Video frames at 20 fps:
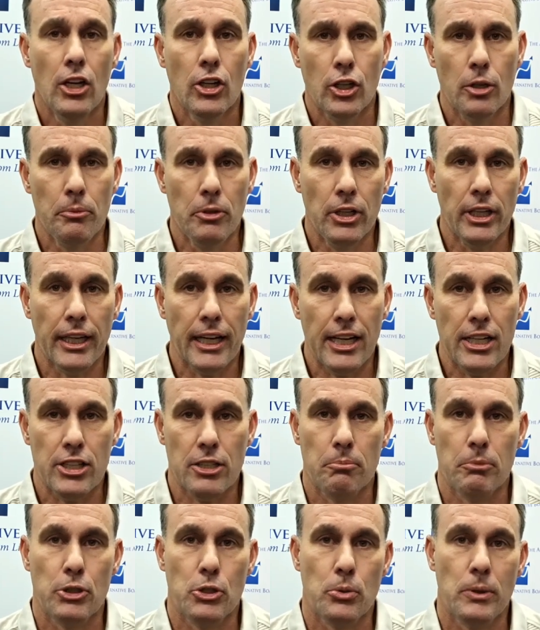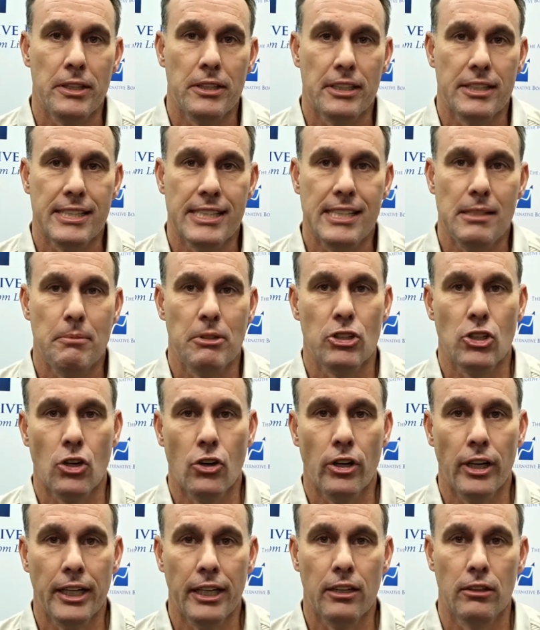Communication between the team is
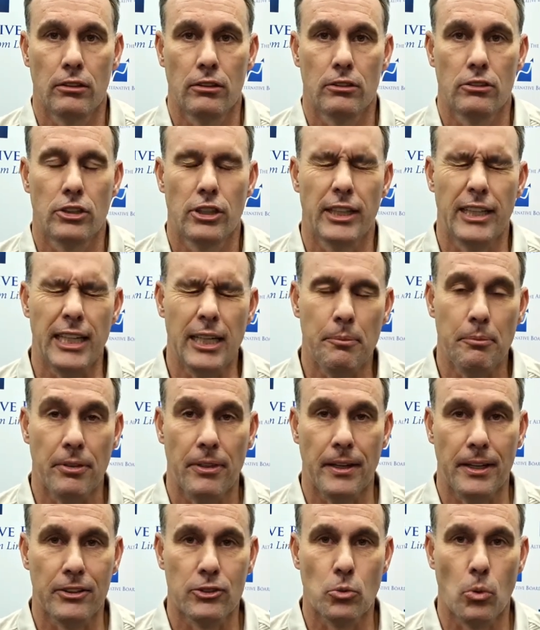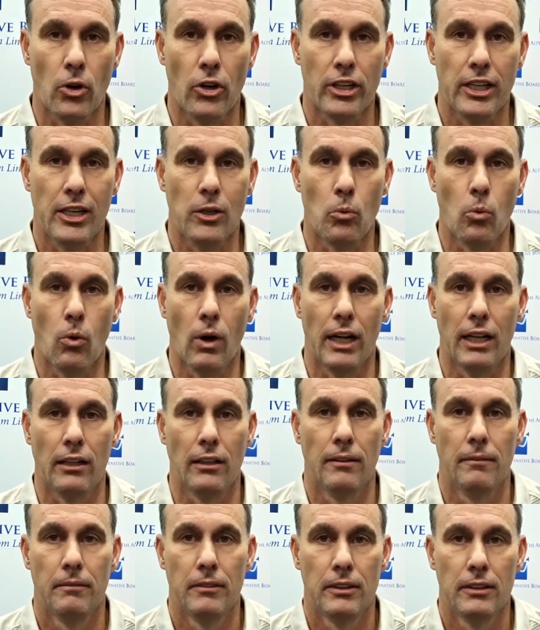critical to keep things working
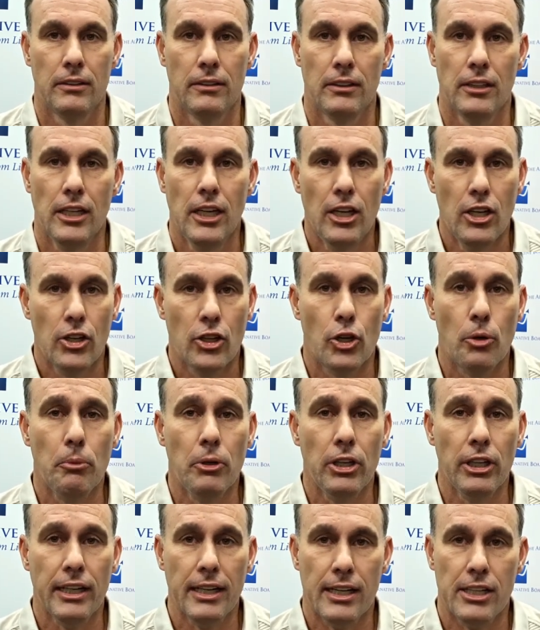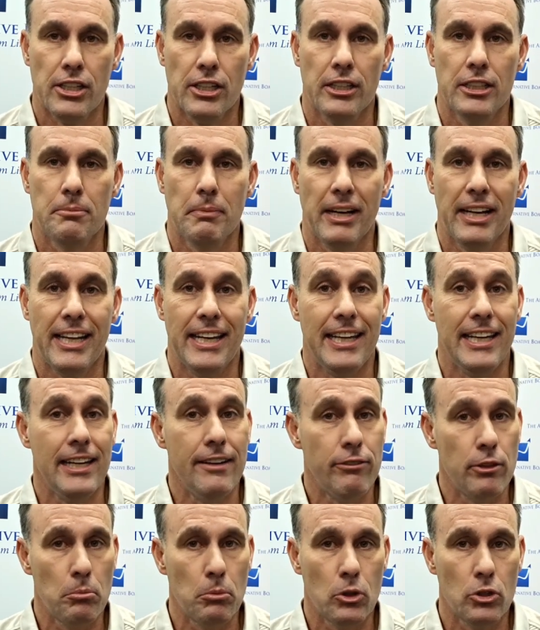well. Communication is made
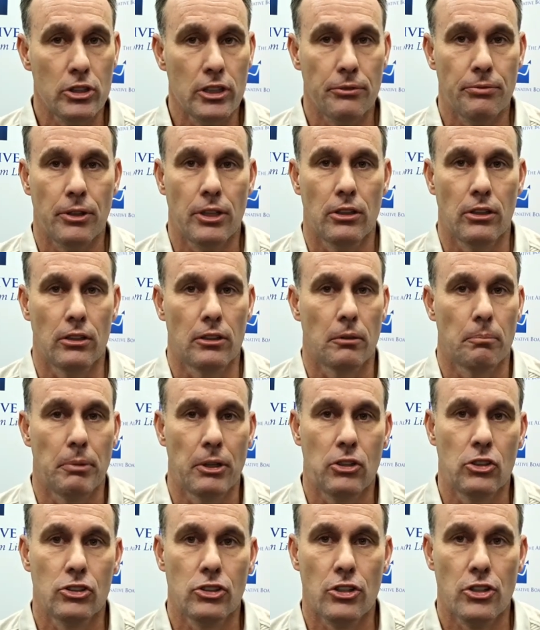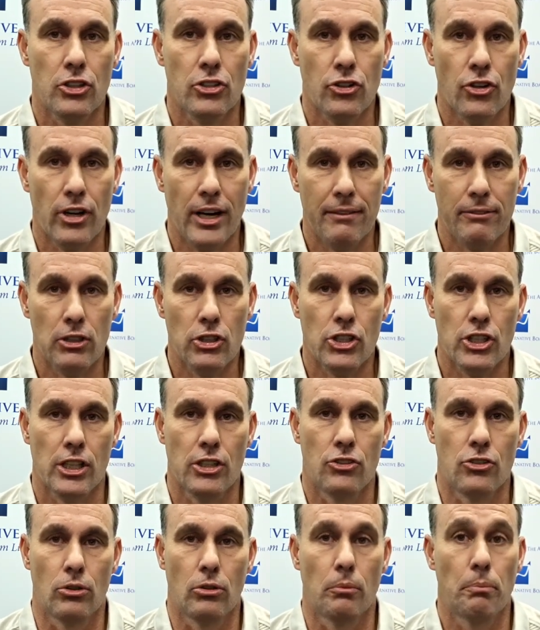even more difficult because of the travel
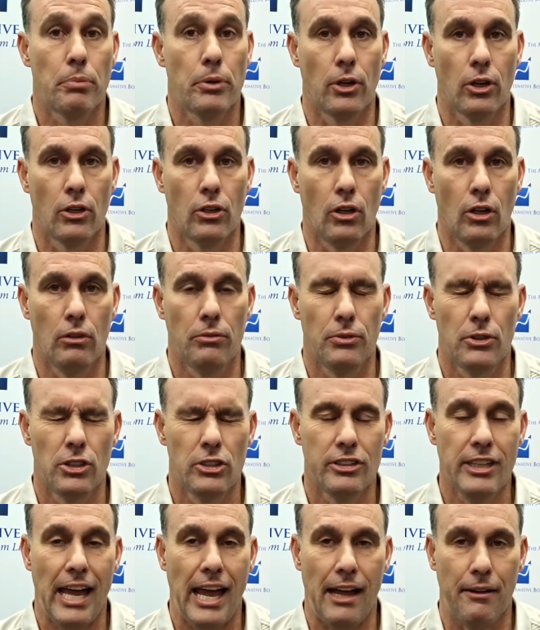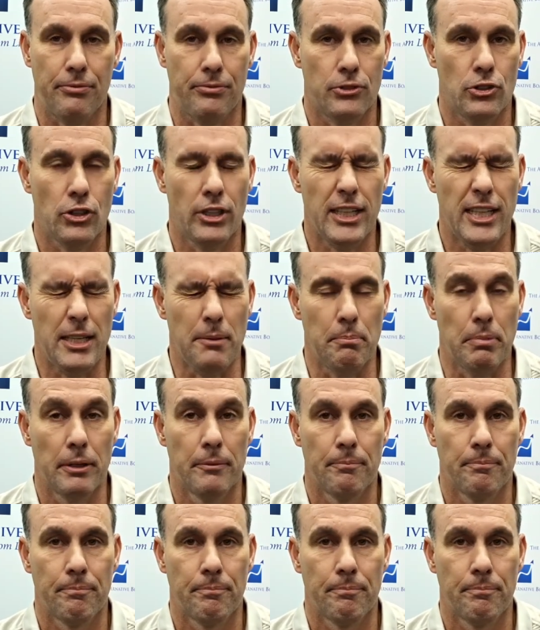schedule pro golfers have to keep.